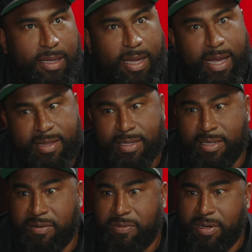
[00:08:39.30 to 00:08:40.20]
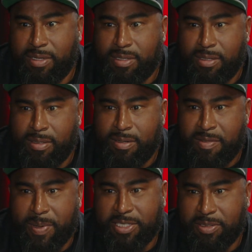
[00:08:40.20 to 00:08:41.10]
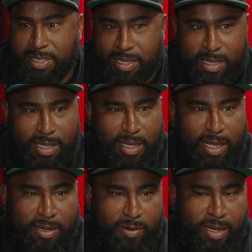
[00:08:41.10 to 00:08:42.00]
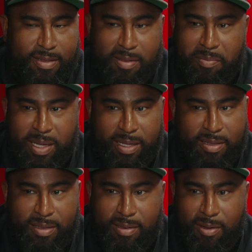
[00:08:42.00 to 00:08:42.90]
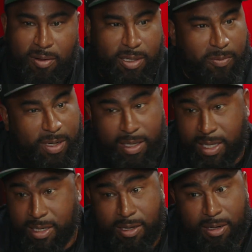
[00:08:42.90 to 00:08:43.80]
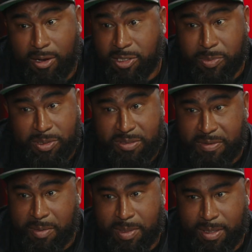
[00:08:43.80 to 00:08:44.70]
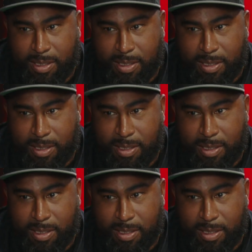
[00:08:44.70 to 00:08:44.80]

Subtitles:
has a different specialty that they like, right? Some banks only want to lend on large multifamily.